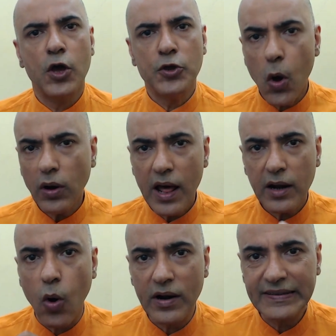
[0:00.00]
Y'all are
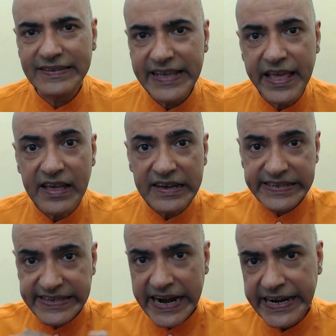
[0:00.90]
gonna see
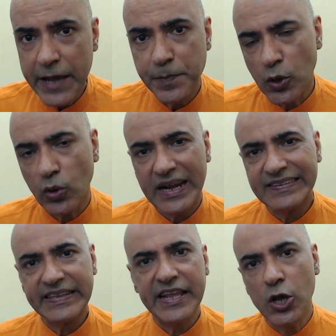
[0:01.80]
steady
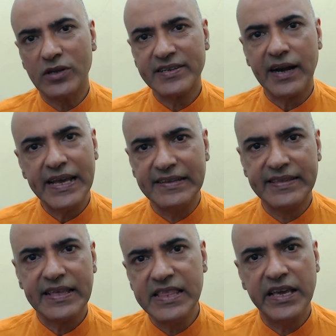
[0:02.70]
progress in your
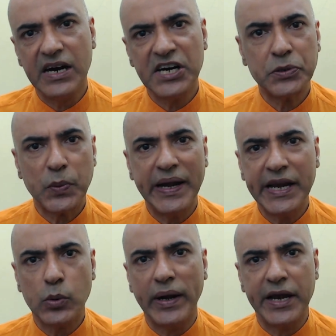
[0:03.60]
studies in the year
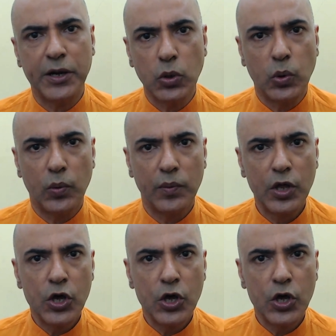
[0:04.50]
2022.